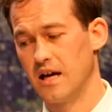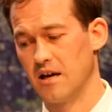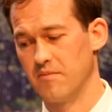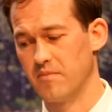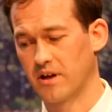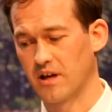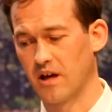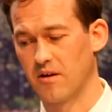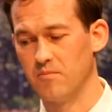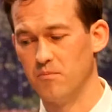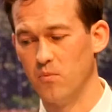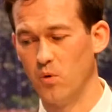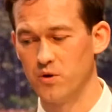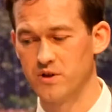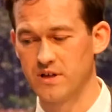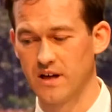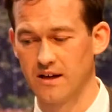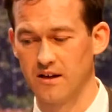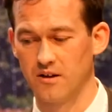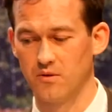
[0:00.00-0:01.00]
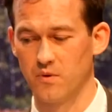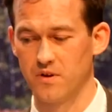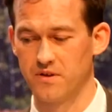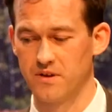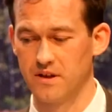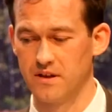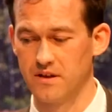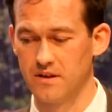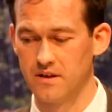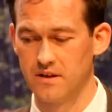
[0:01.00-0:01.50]
and become motile
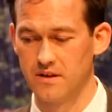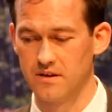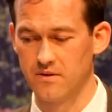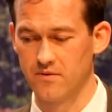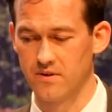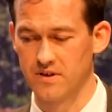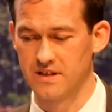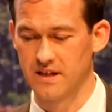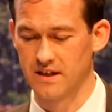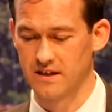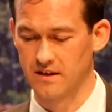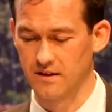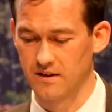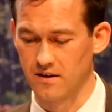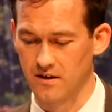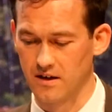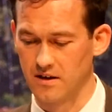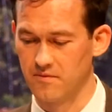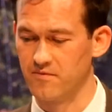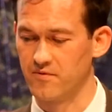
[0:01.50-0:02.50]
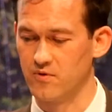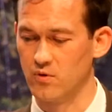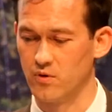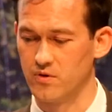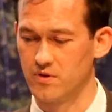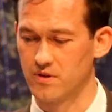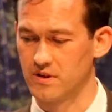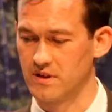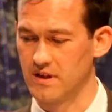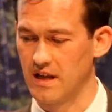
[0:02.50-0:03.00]
within the reticular lymph
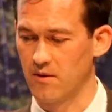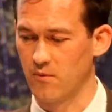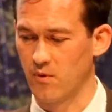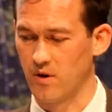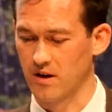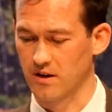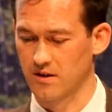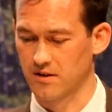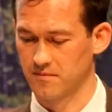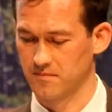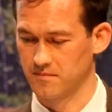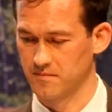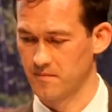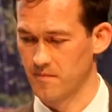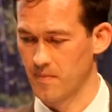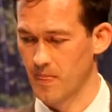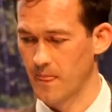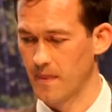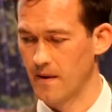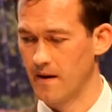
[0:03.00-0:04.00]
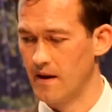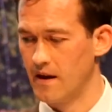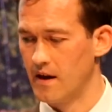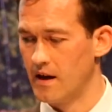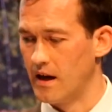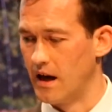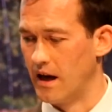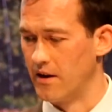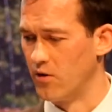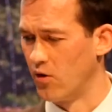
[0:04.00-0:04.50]
node network.
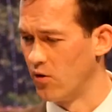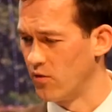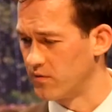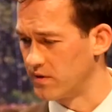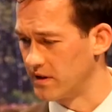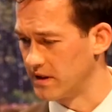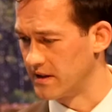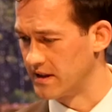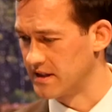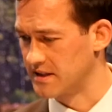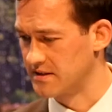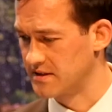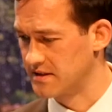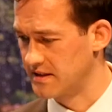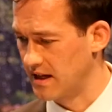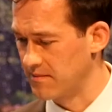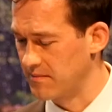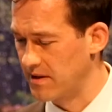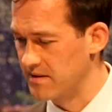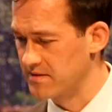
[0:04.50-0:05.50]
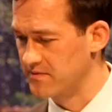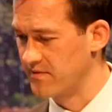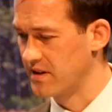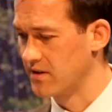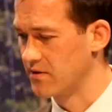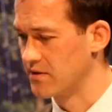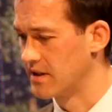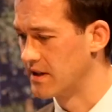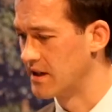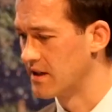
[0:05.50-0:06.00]
And hopefully, this time-lapse
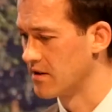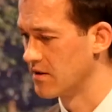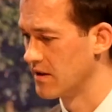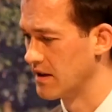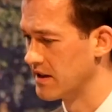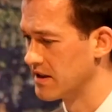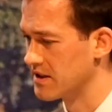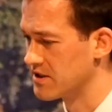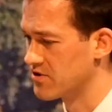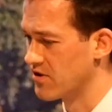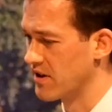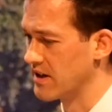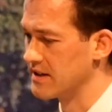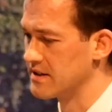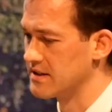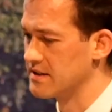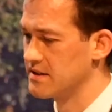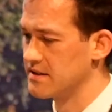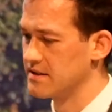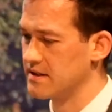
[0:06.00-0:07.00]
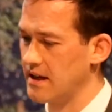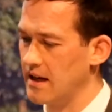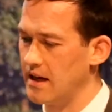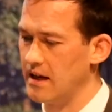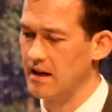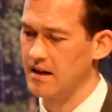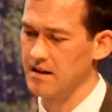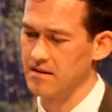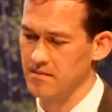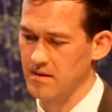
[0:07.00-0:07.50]
video here illustrates
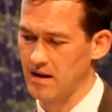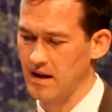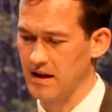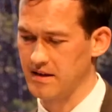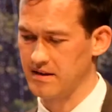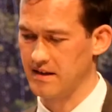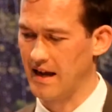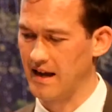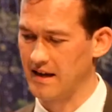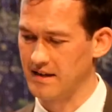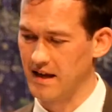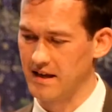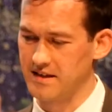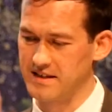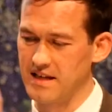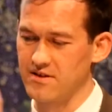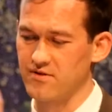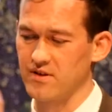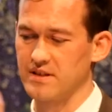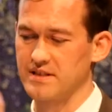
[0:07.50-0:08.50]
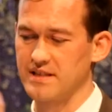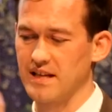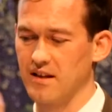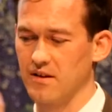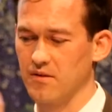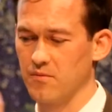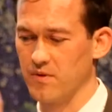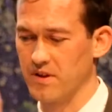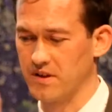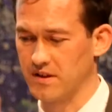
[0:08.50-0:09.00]
a dendritic
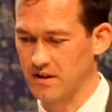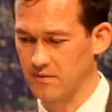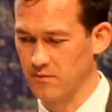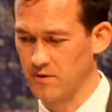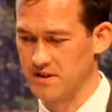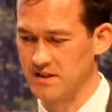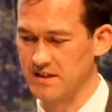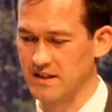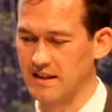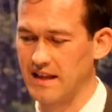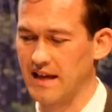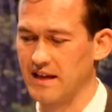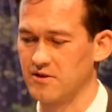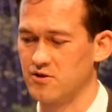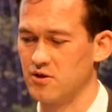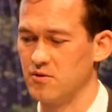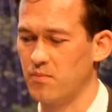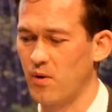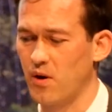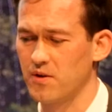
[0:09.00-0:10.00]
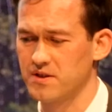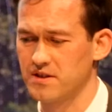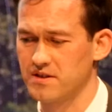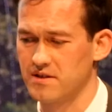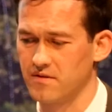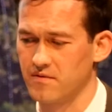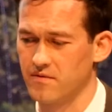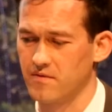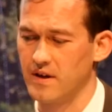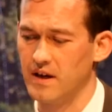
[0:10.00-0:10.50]
cell which is CLEC2
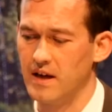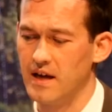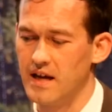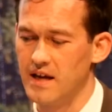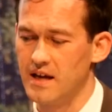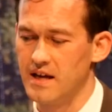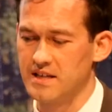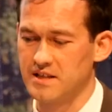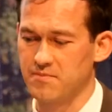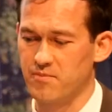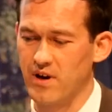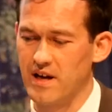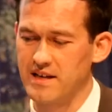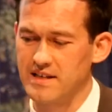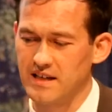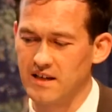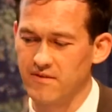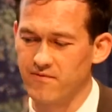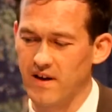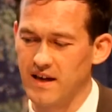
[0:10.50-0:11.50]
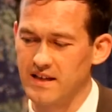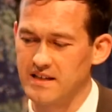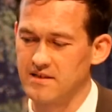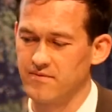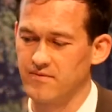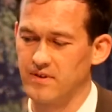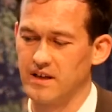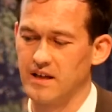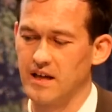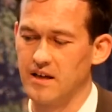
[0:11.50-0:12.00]
positive, spreading
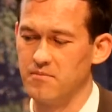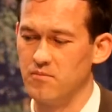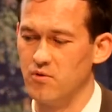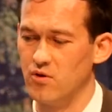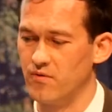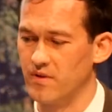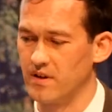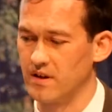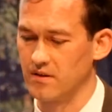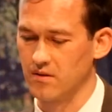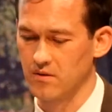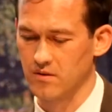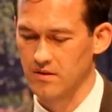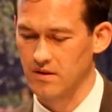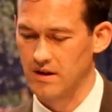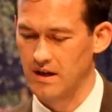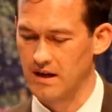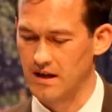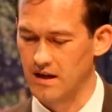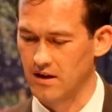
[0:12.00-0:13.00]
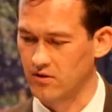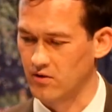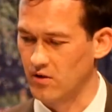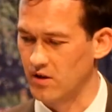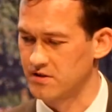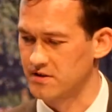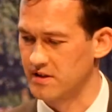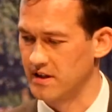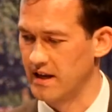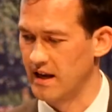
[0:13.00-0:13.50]
effectively and moving
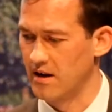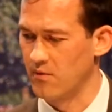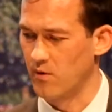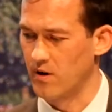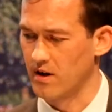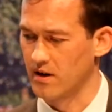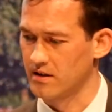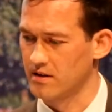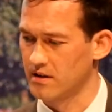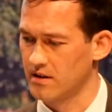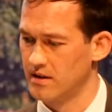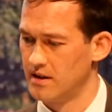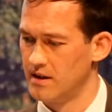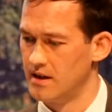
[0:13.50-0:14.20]
across the network.